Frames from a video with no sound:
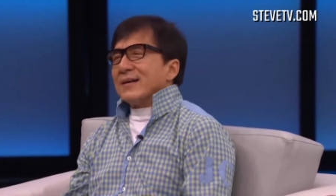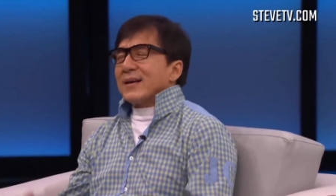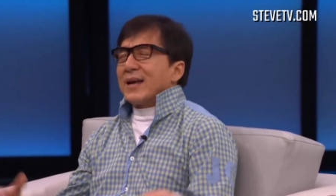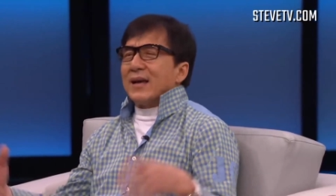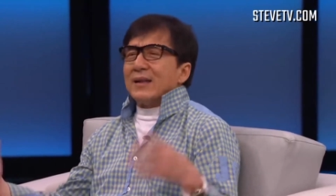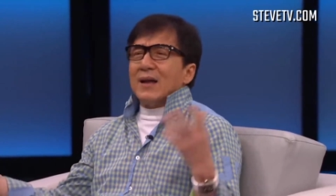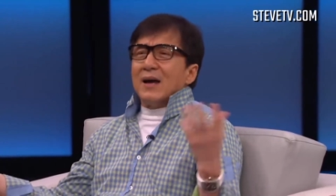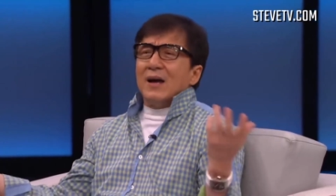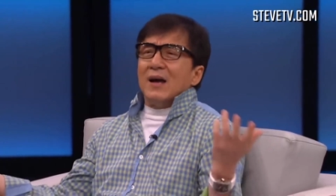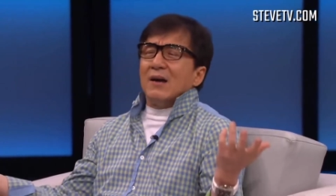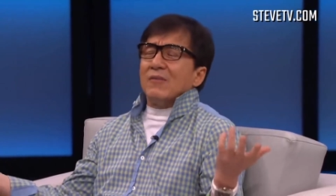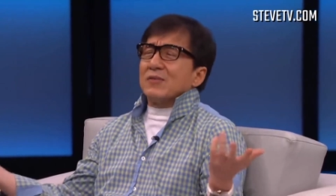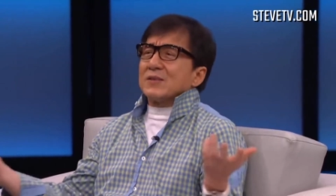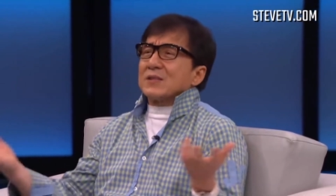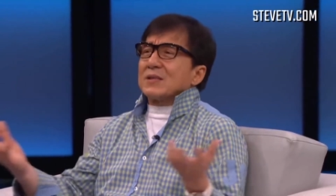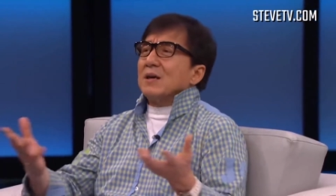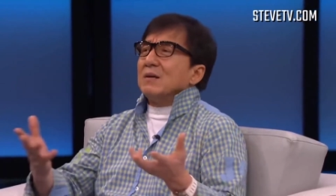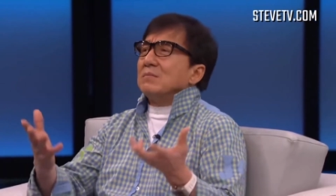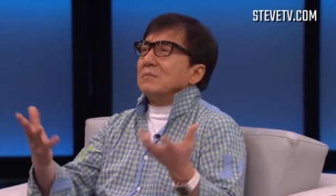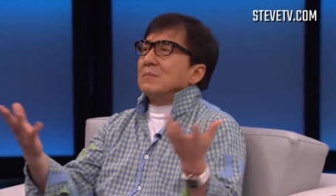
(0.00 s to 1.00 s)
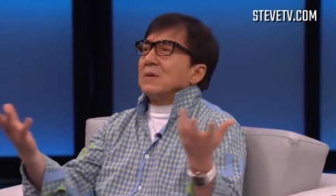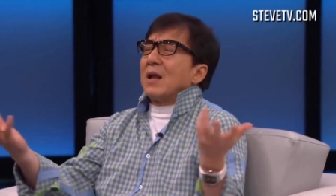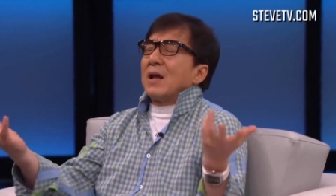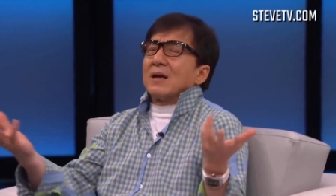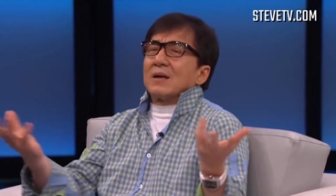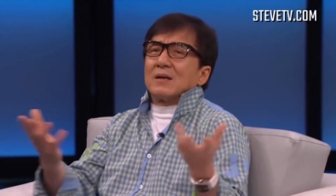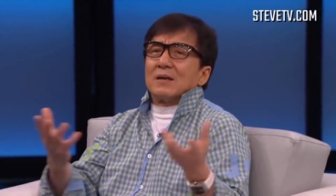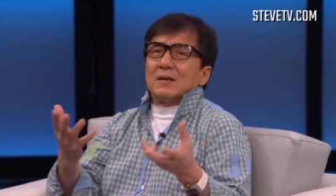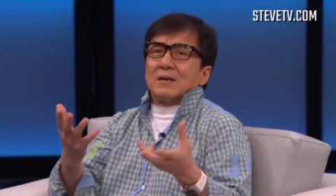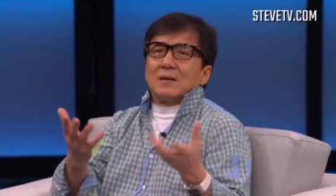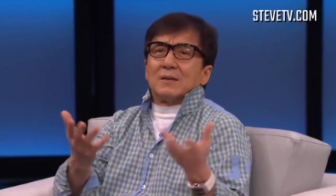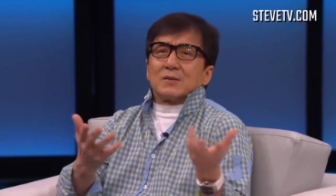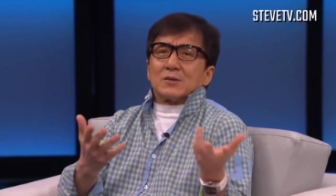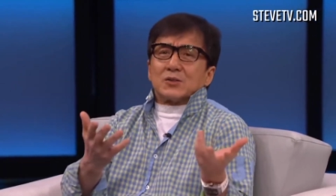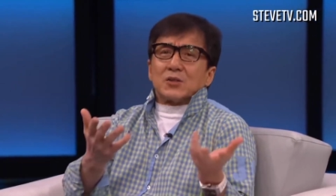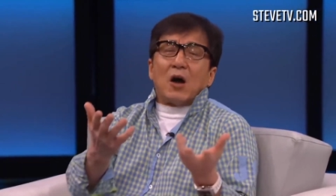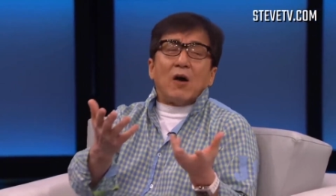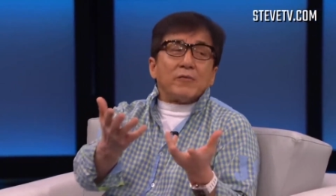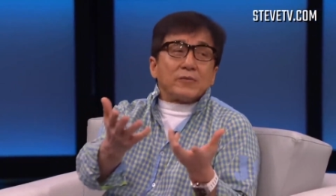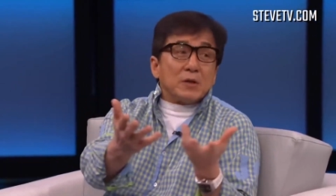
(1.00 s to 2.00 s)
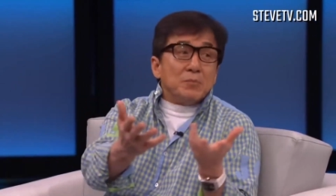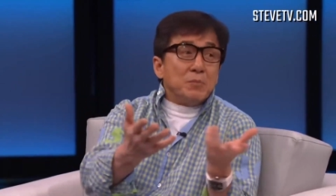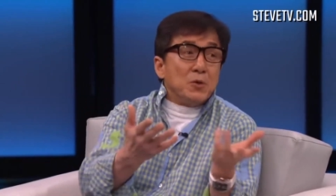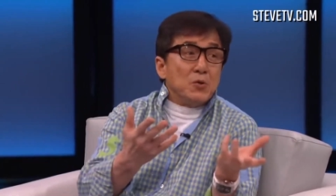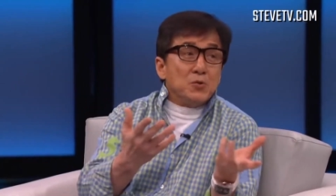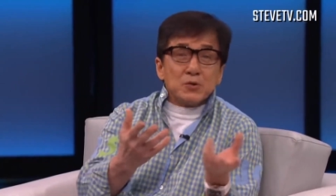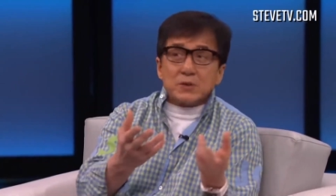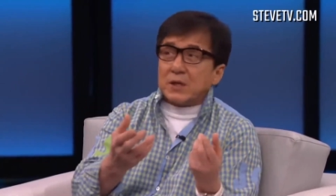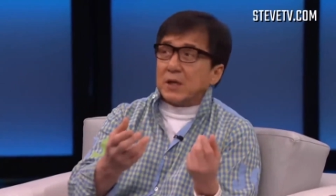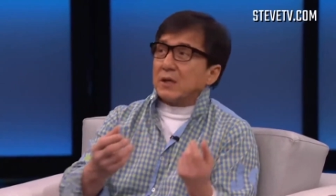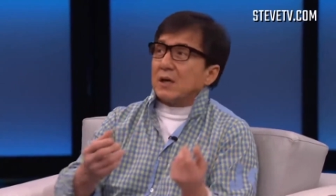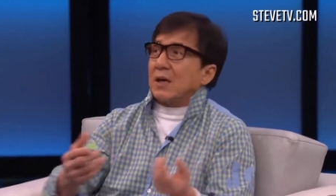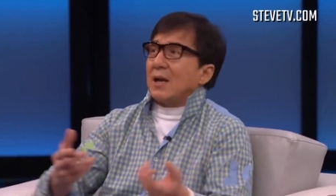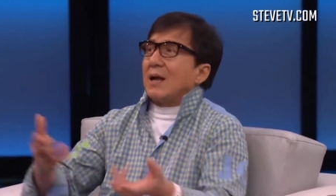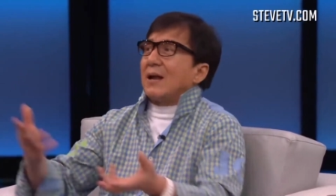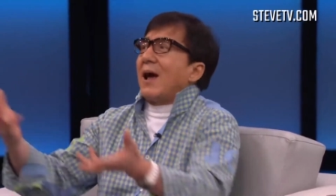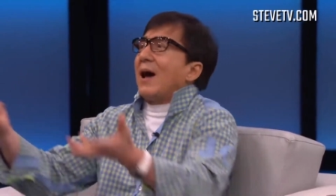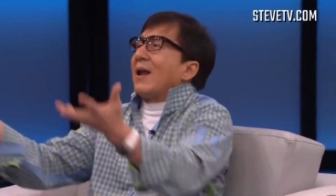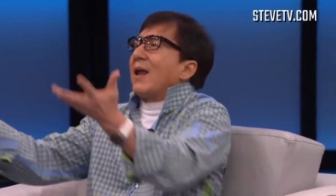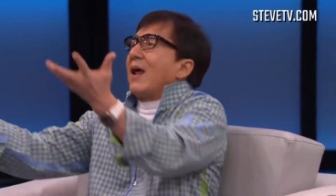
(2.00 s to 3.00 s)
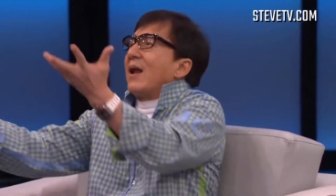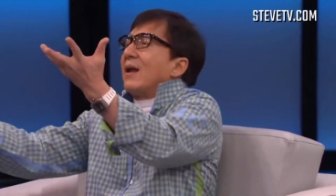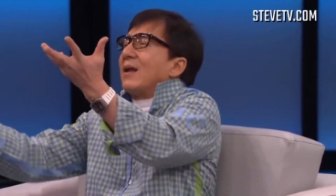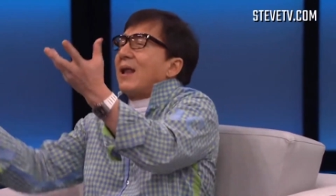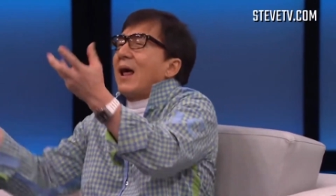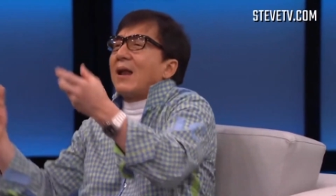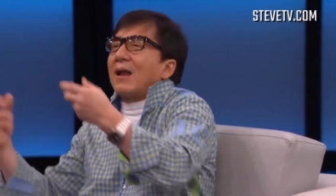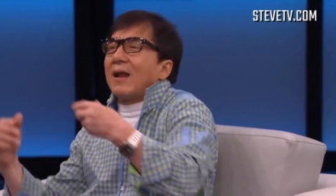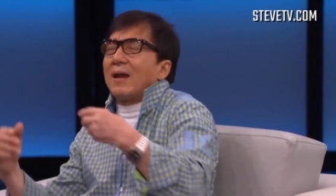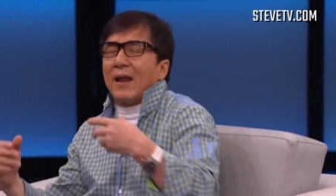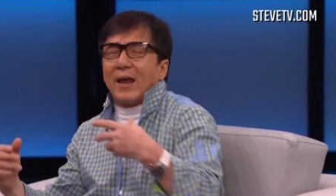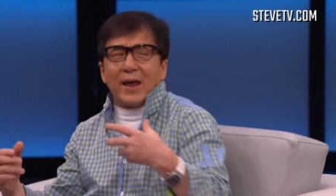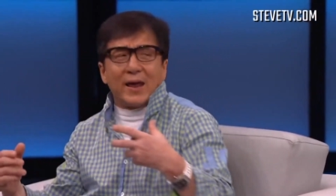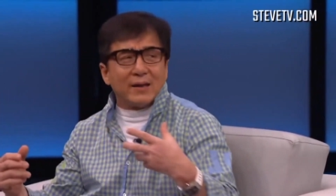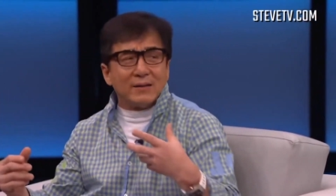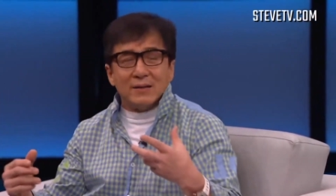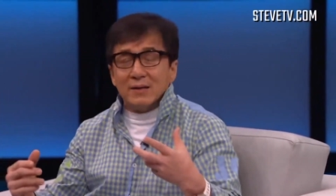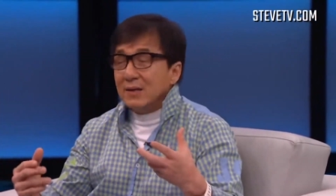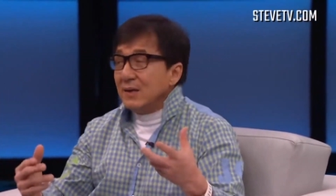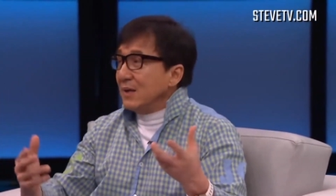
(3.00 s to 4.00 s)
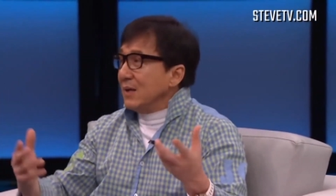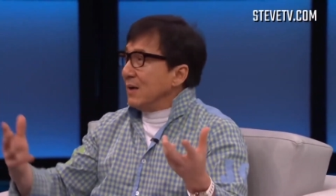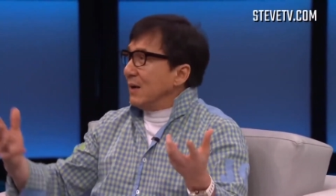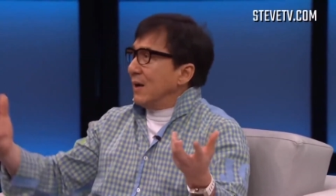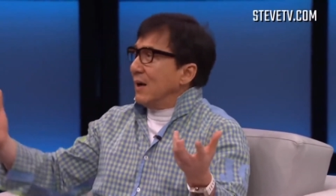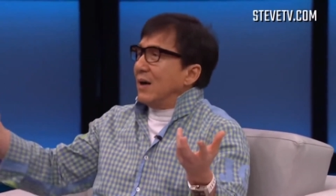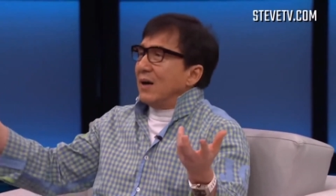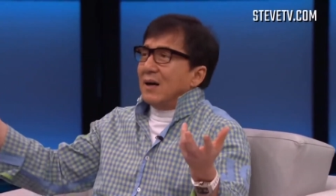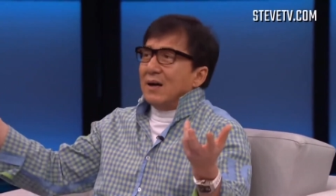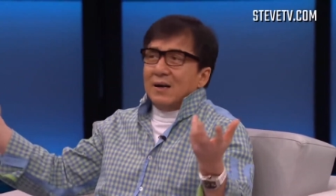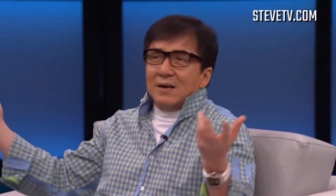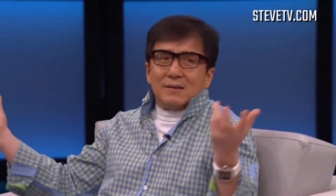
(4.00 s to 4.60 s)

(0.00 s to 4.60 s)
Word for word: Can I have a, some like uh, of the music, la la la la, la land, uh,